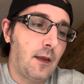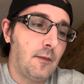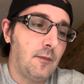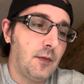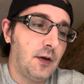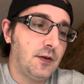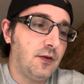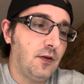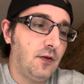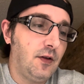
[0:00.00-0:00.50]

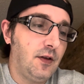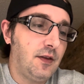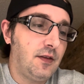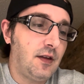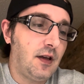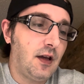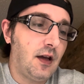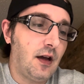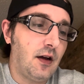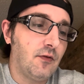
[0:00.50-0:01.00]
the only
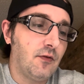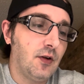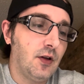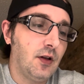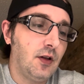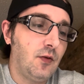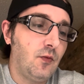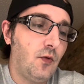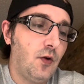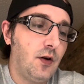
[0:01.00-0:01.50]
thing I
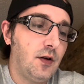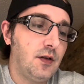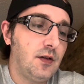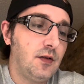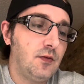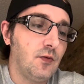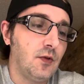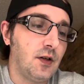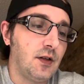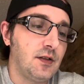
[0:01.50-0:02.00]
really
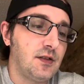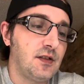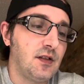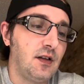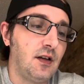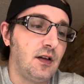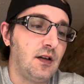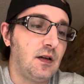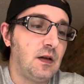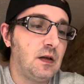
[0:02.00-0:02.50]
wanted was,
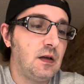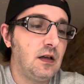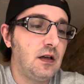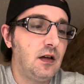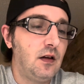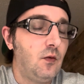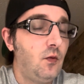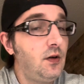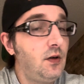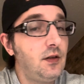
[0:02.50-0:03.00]
I
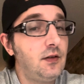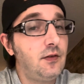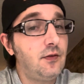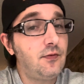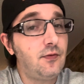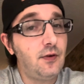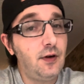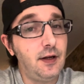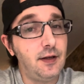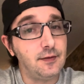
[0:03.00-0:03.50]
wanted a
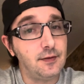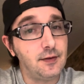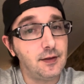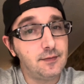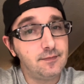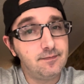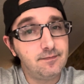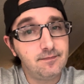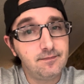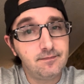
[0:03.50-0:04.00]
friend.
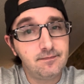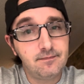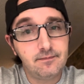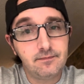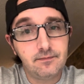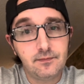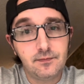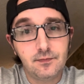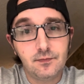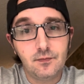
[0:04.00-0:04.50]

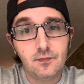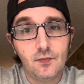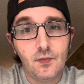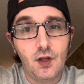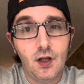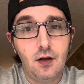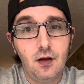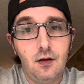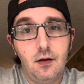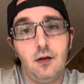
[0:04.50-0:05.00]

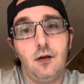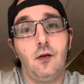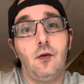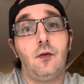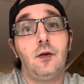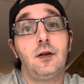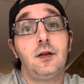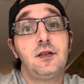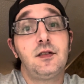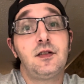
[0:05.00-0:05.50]
I
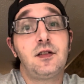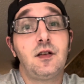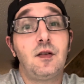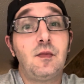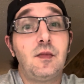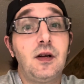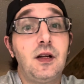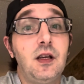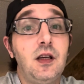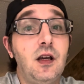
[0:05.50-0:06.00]
wanted
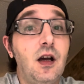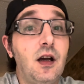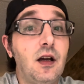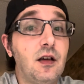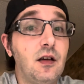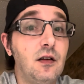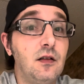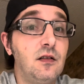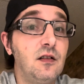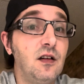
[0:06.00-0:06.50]
somebody I
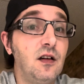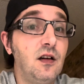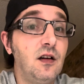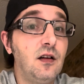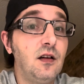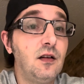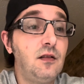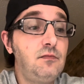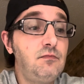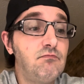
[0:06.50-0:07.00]

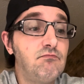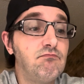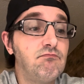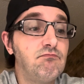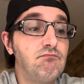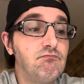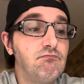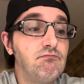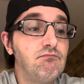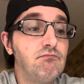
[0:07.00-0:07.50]
could
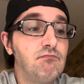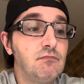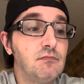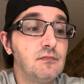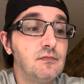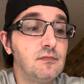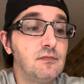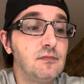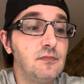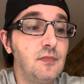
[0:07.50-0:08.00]

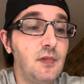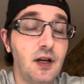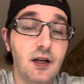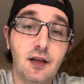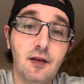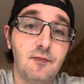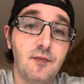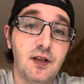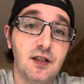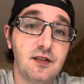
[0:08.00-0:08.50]

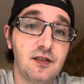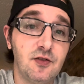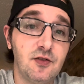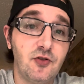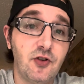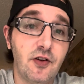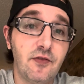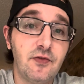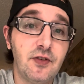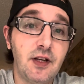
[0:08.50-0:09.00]

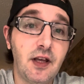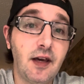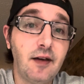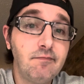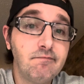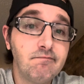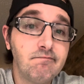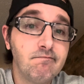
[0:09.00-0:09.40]
message every day.